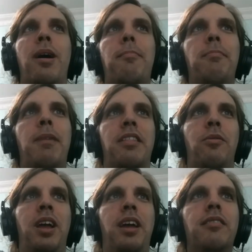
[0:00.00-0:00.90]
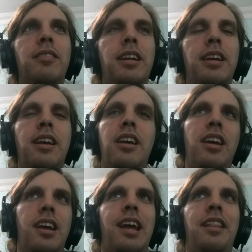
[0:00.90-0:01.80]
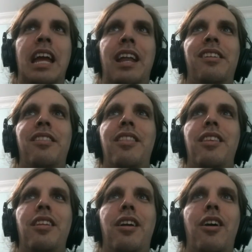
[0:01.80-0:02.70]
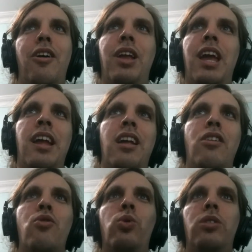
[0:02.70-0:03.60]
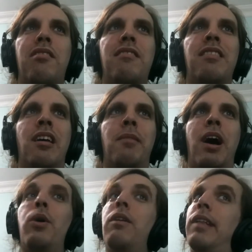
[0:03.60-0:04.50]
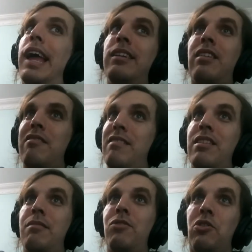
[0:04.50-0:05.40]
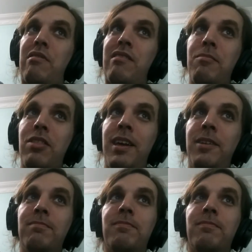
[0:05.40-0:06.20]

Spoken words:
up, by the way. And then, okay, cool to see them. I would have liked to see them do something,